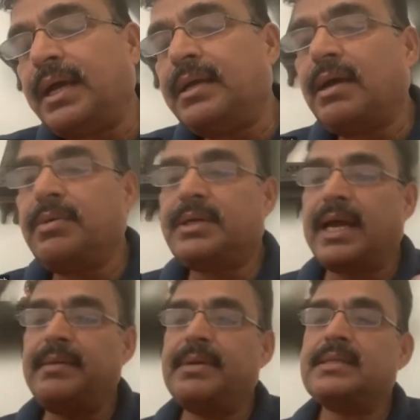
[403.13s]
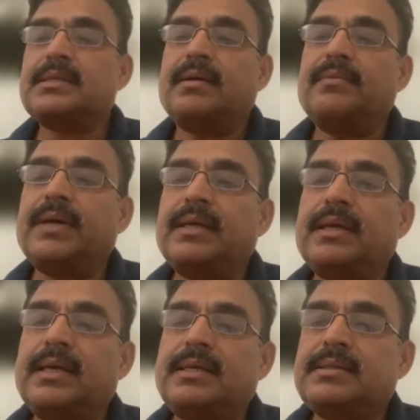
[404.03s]
And now time has come when
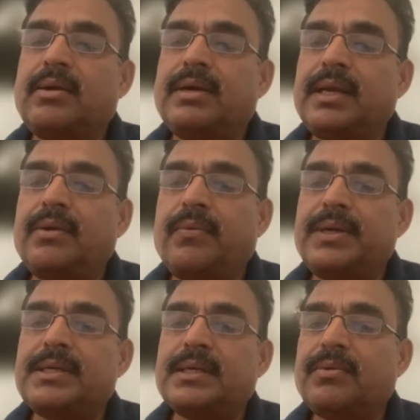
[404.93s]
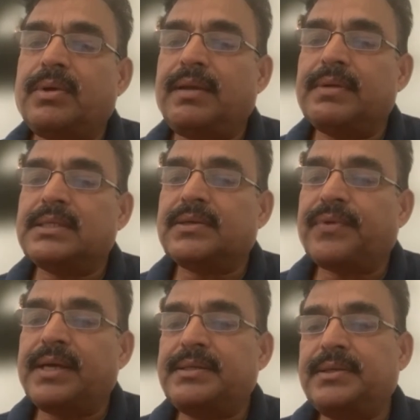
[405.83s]
it's not innovation only will
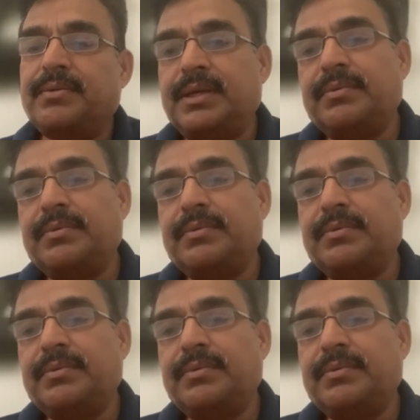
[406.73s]
suffice you.